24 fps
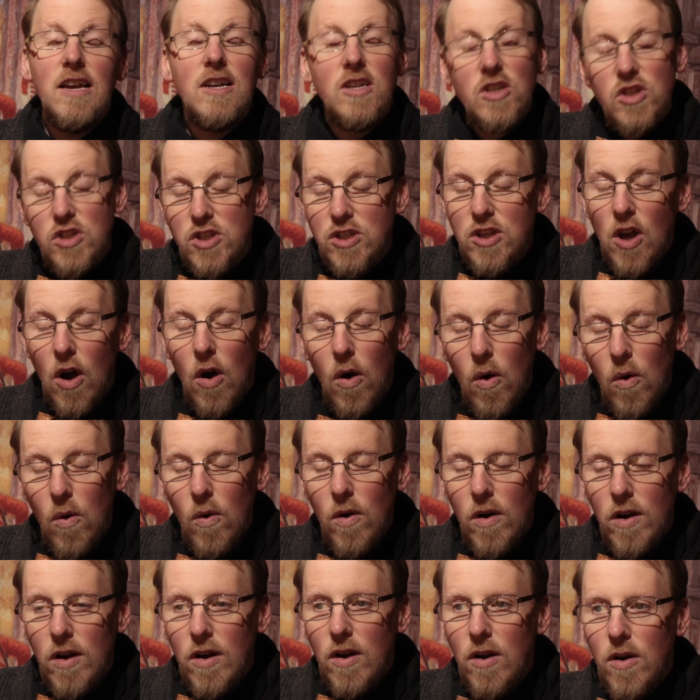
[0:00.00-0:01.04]

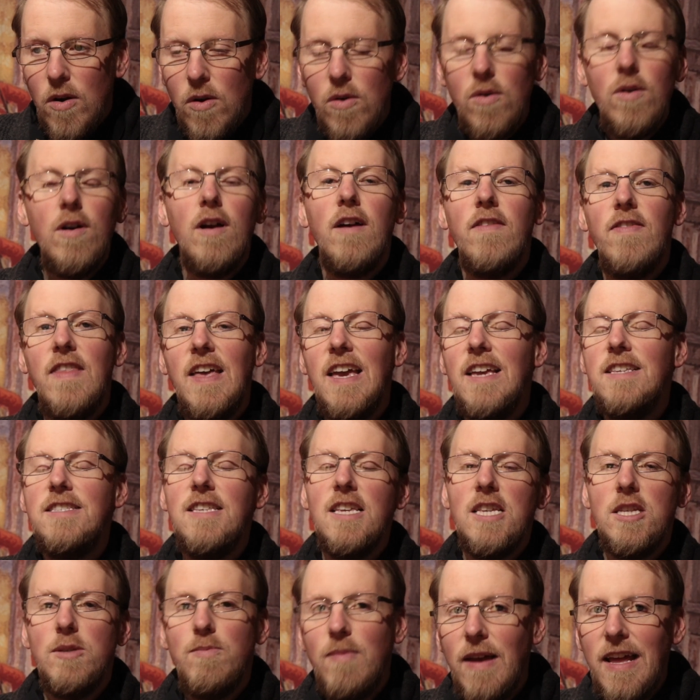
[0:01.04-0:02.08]
So they
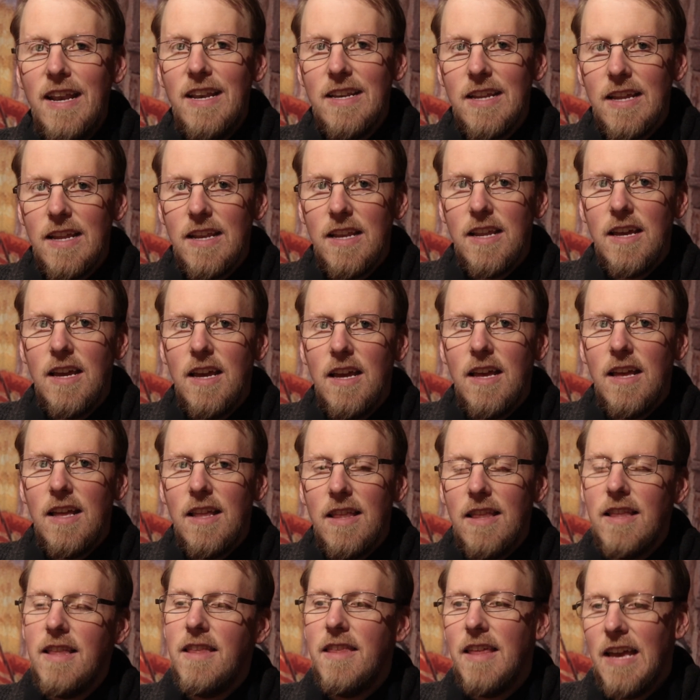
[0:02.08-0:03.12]
suspended
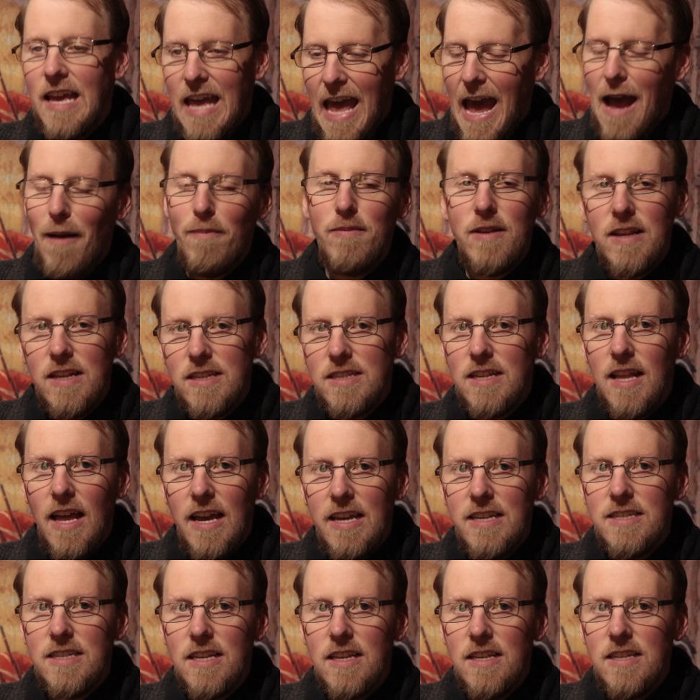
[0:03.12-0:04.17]
the captain's
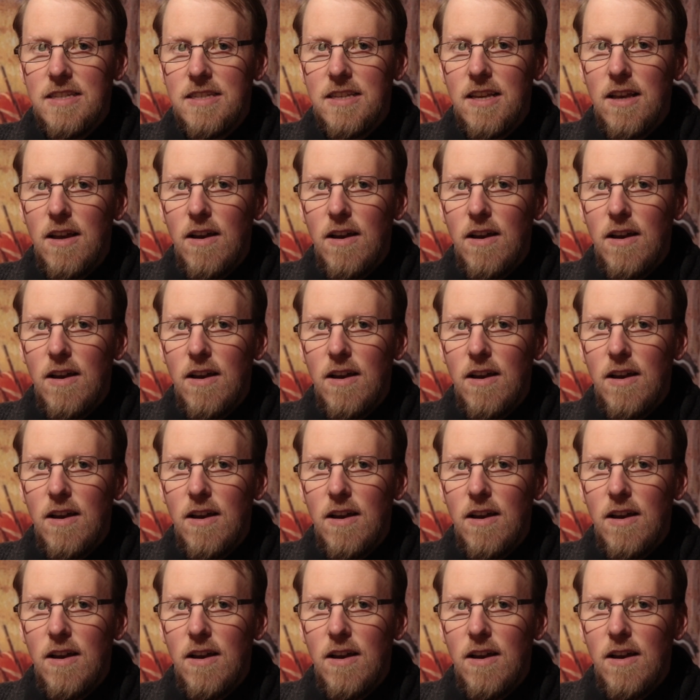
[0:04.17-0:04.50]
license